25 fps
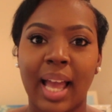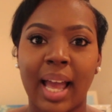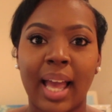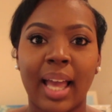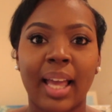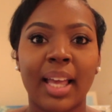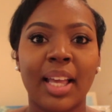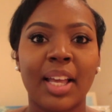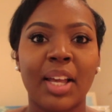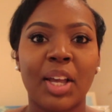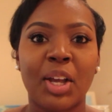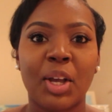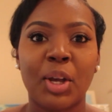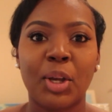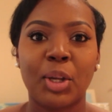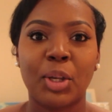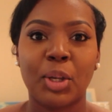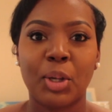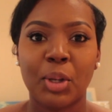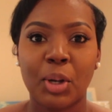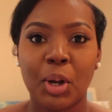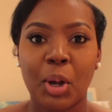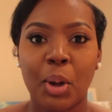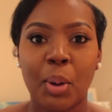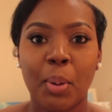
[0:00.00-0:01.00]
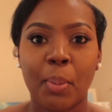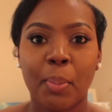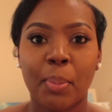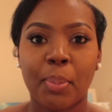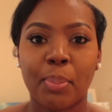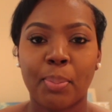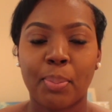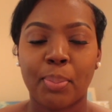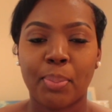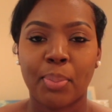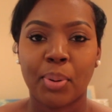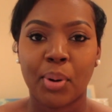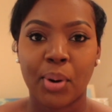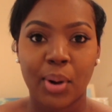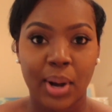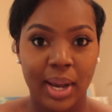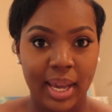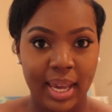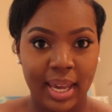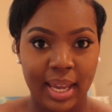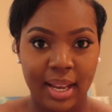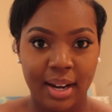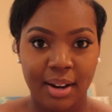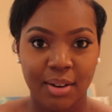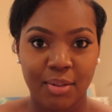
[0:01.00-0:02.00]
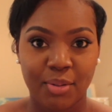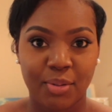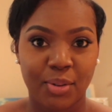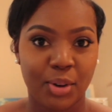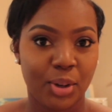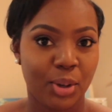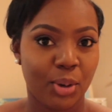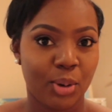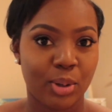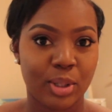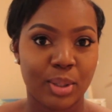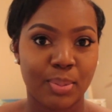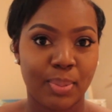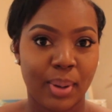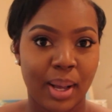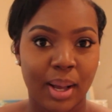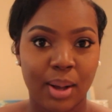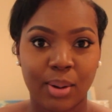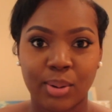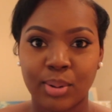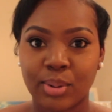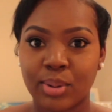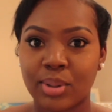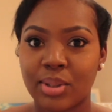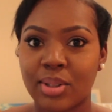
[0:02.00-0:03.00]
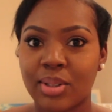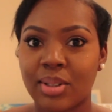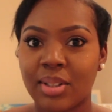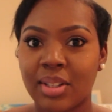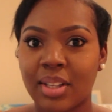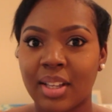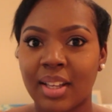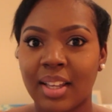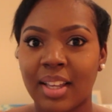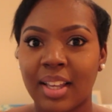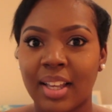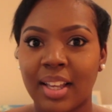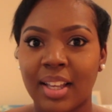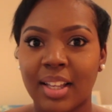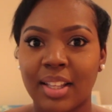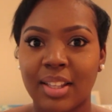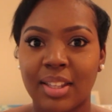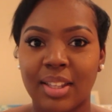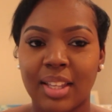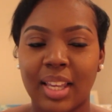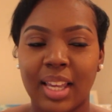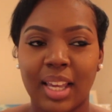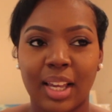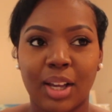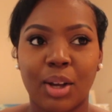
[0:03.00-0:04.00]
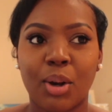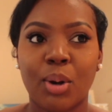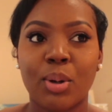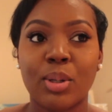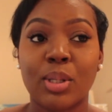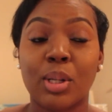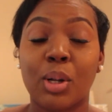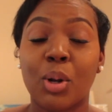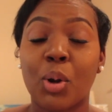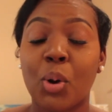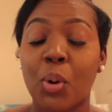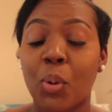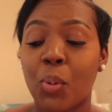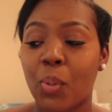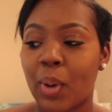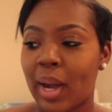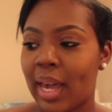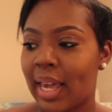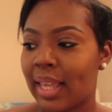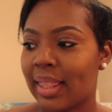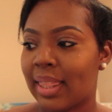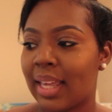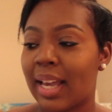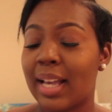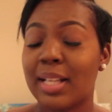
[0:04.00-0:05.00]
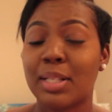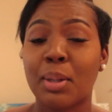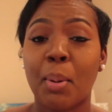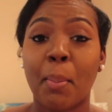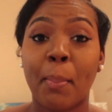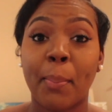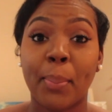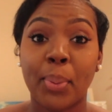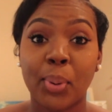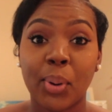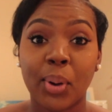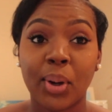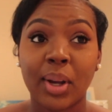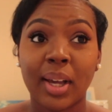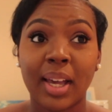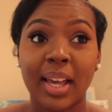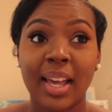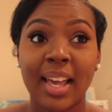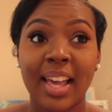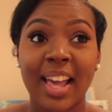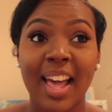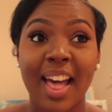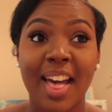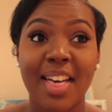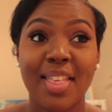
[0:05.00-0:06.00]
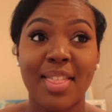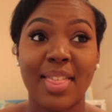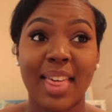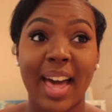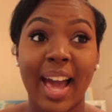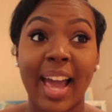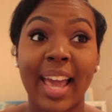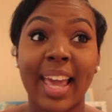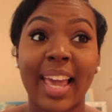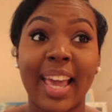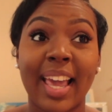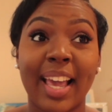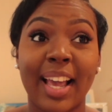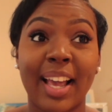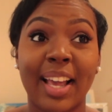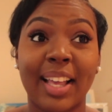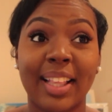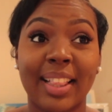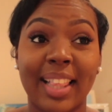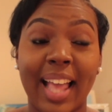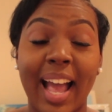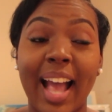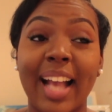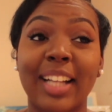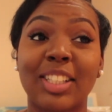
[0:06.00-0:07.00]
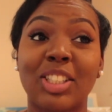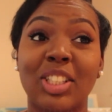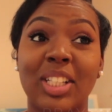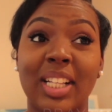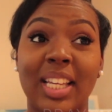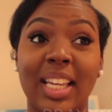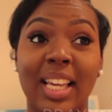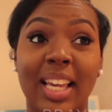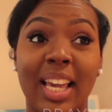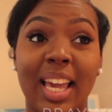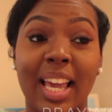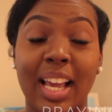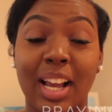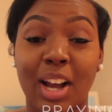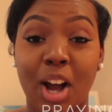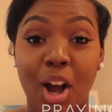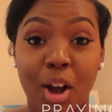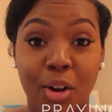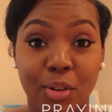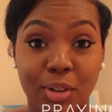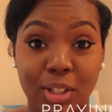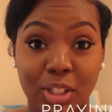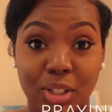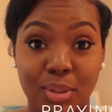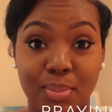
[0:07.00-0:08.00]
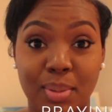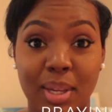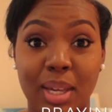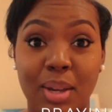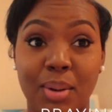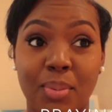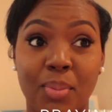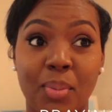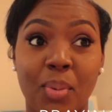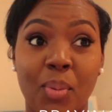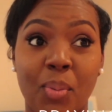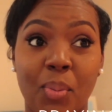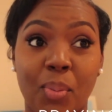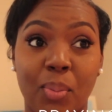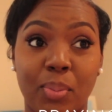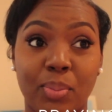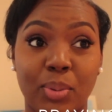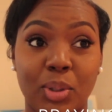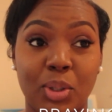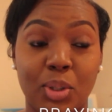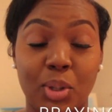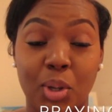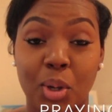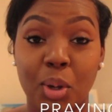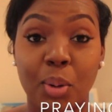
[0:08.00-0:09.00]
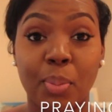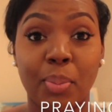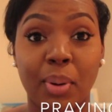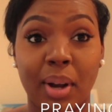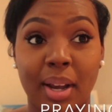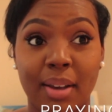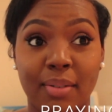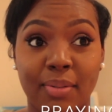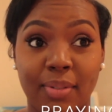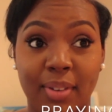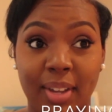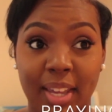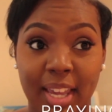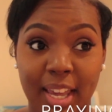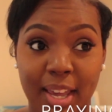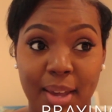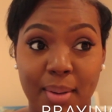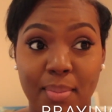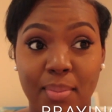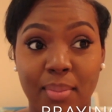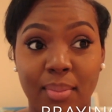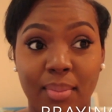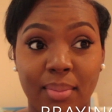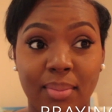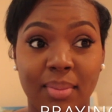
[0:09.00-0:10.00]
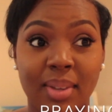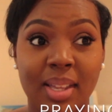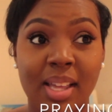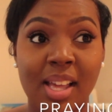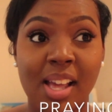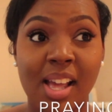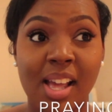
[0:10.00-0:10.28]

that, you know, praying for your spouse it goes a long way. There is a book that actually encouraged me to pray for him.